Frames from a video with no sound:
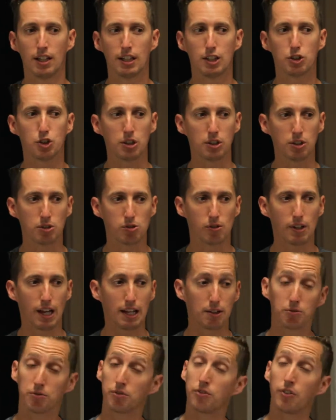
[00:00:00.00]
She's
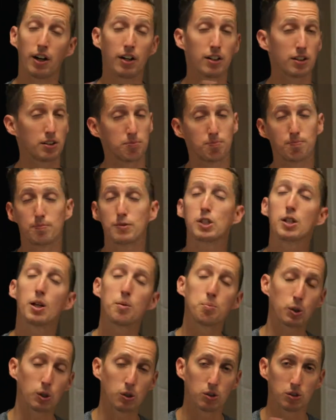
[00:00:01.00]
had very
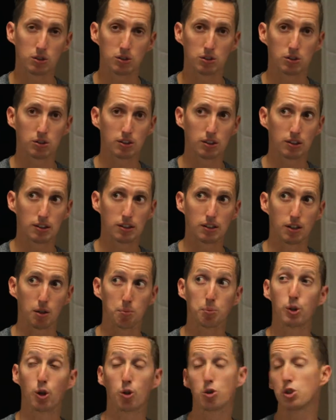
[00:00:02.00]
typical
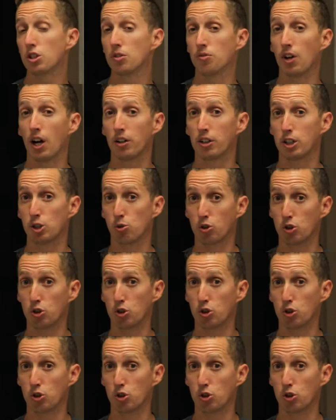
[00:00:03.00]
approach to volleys,